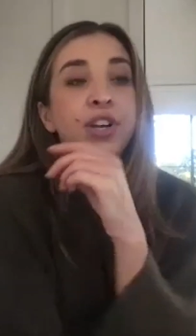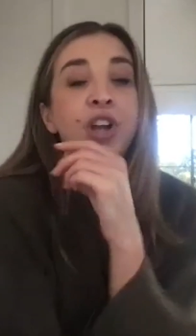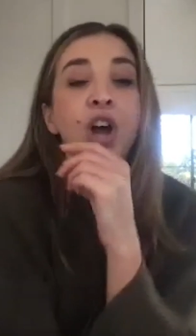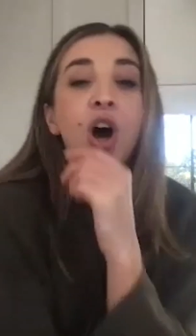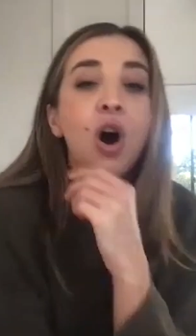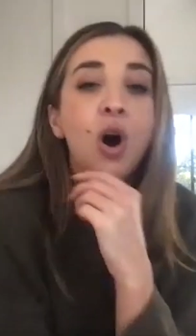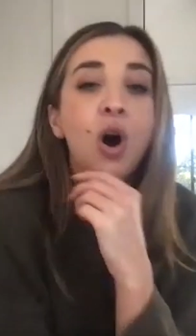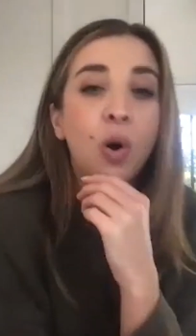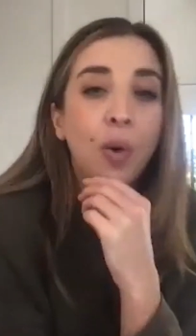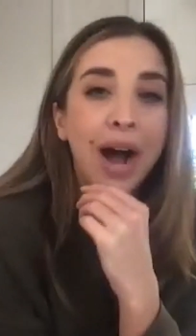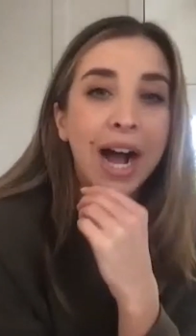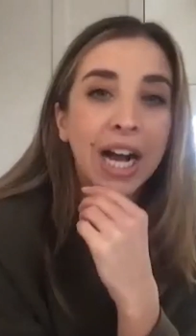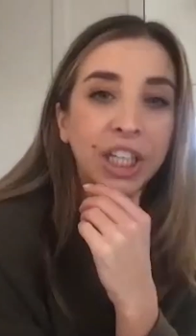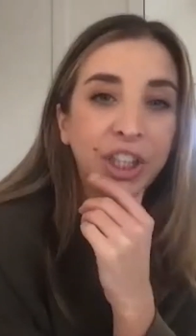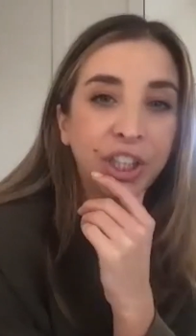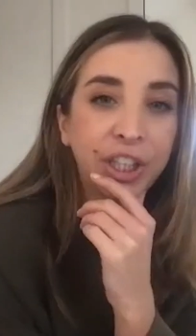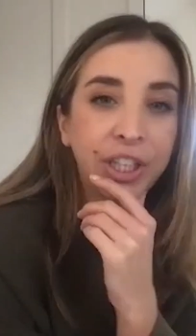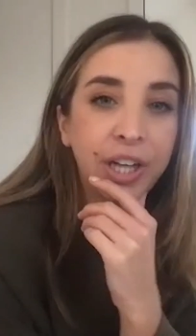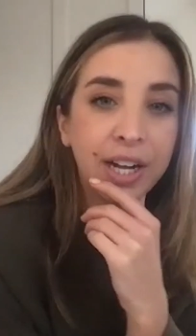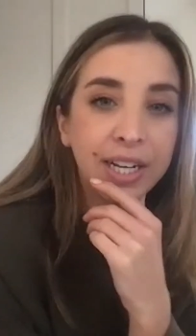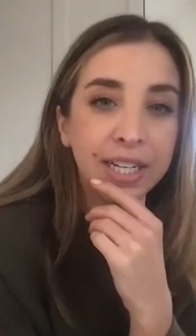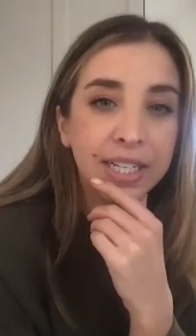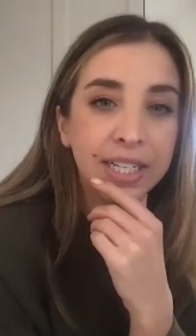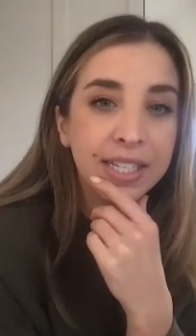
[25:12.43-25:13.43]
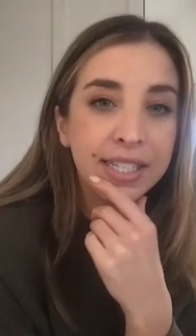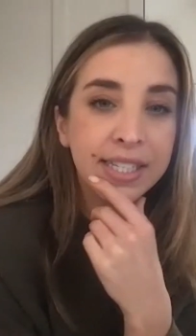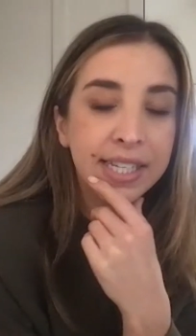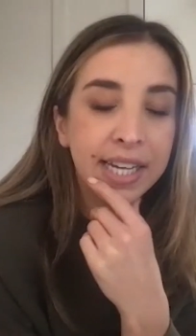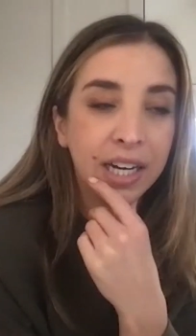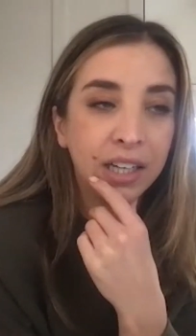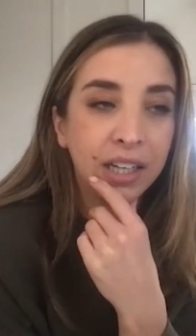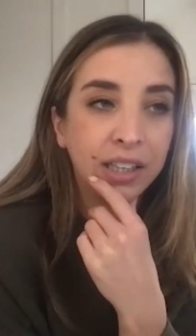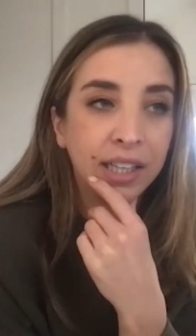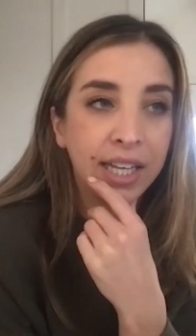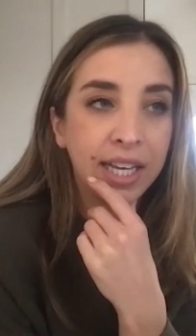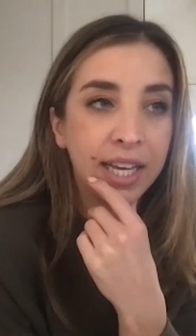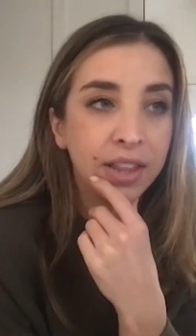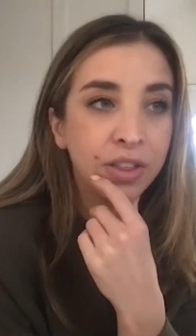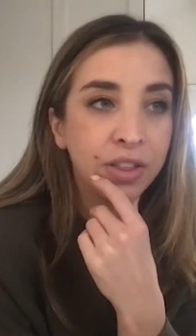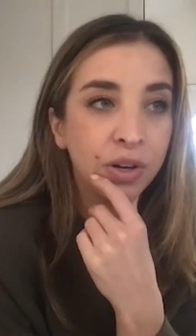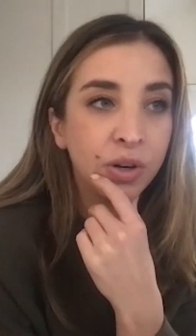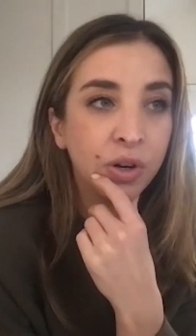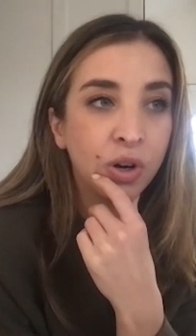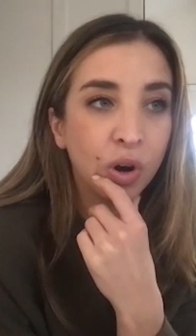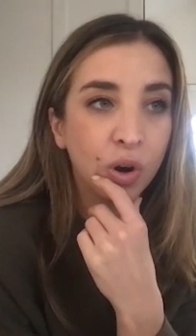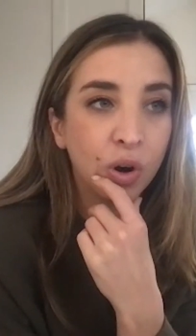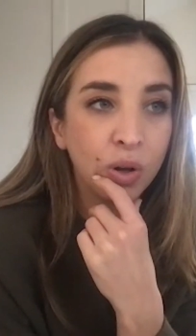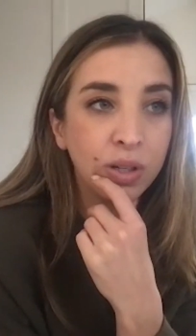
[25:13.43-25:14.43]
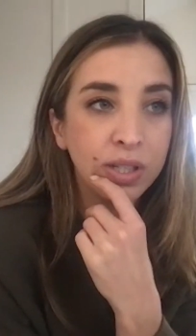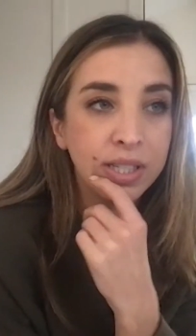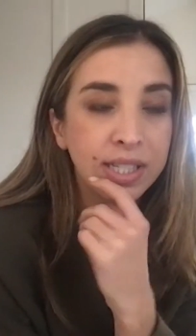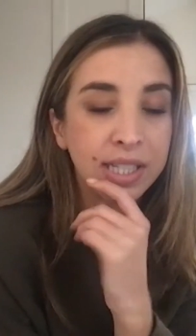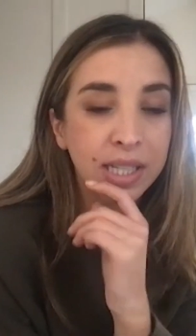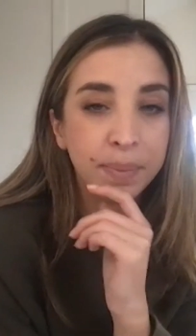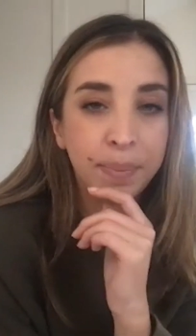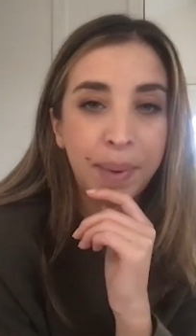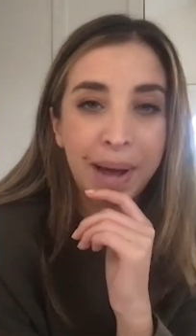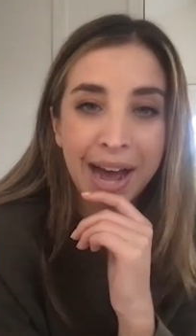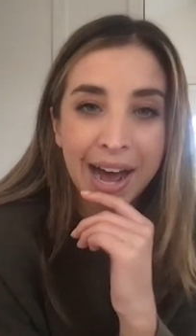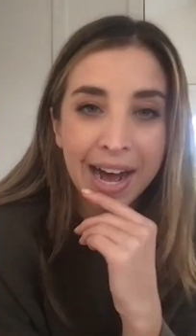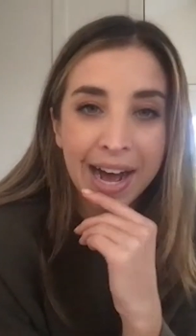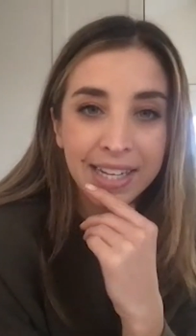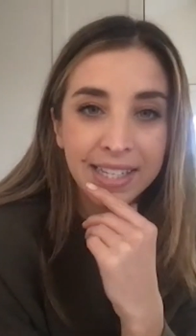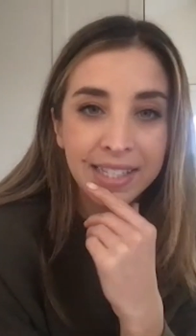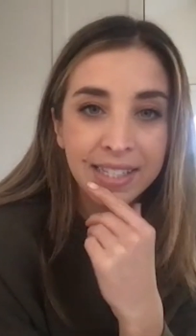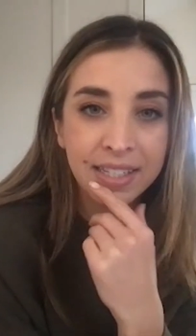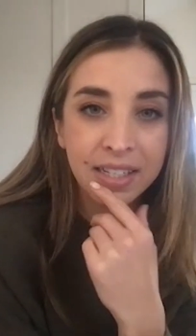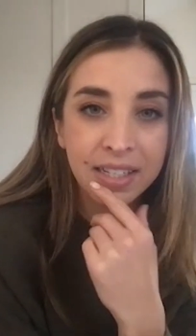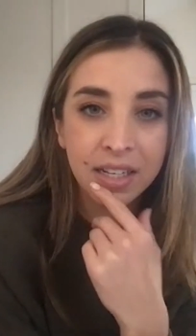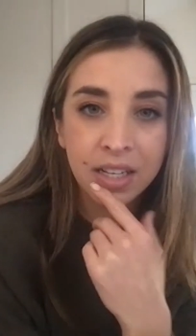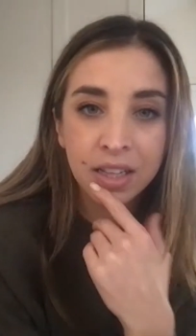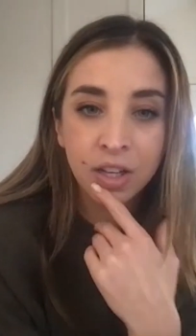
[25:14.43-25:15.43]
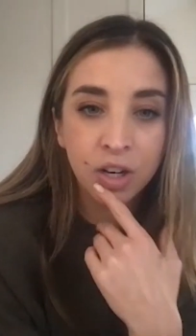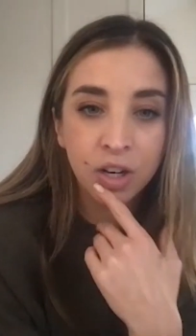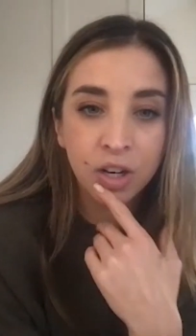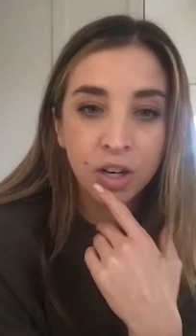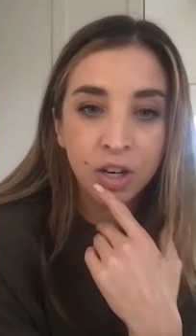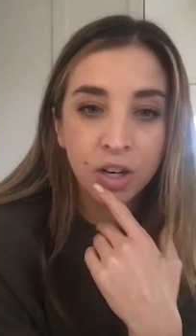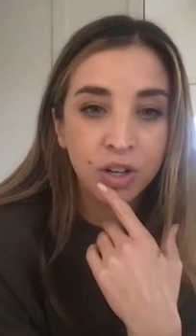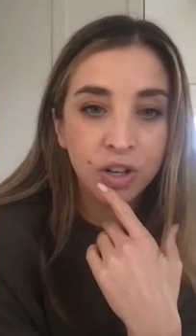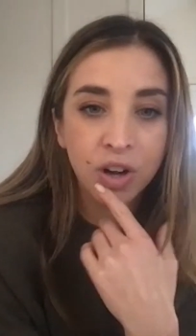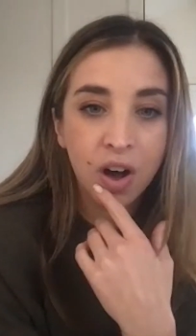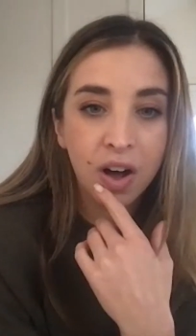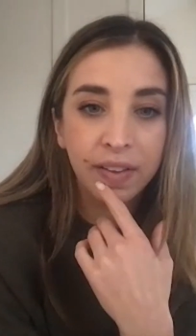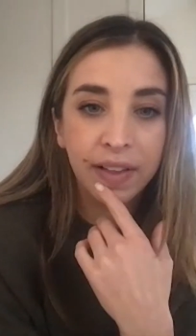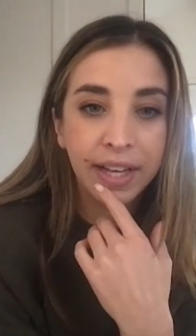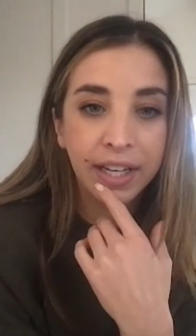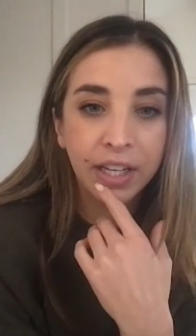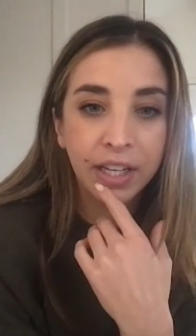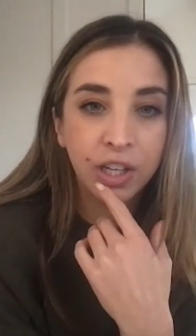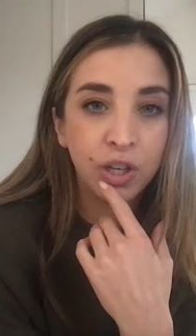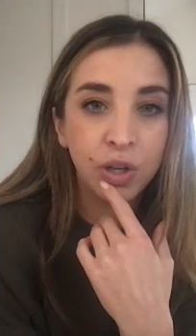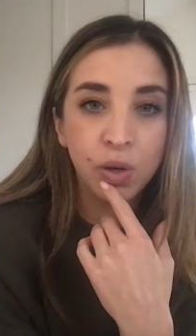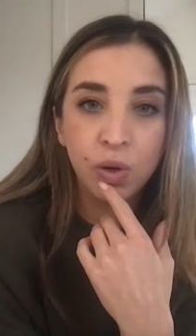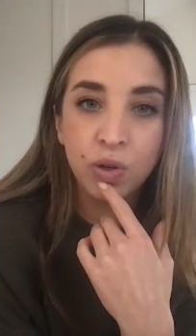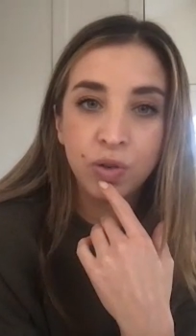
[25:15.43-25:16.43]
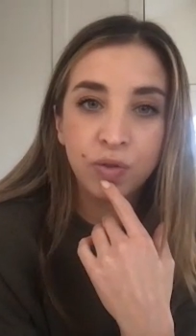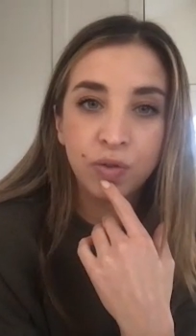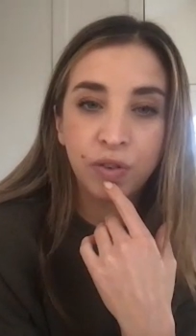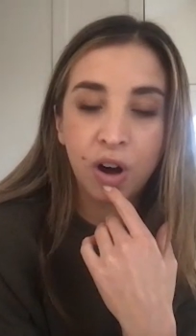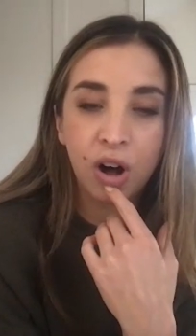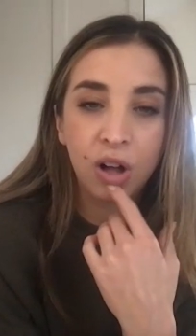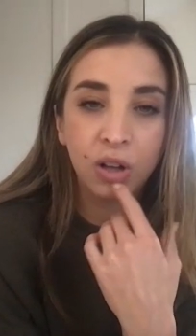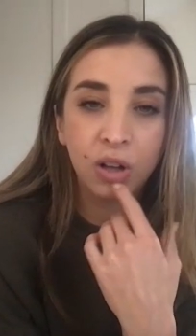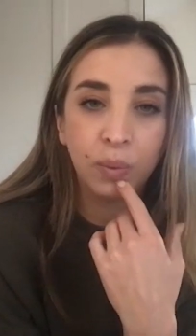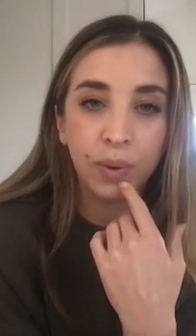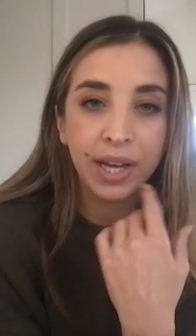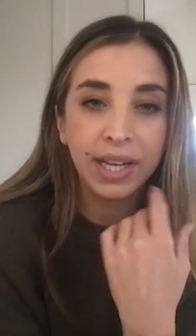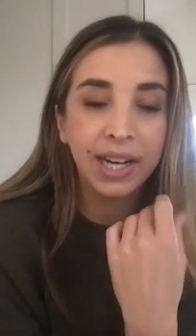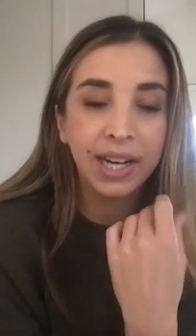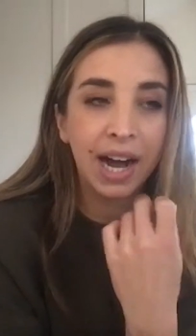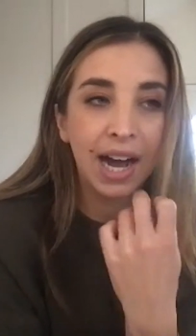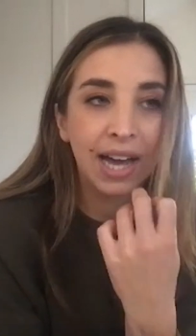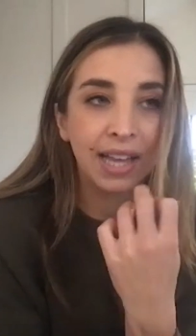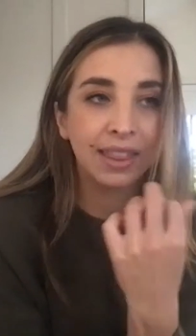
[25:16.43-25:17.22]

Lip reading: No, actually, not necessarily. The girls in the past, they're not like huge following.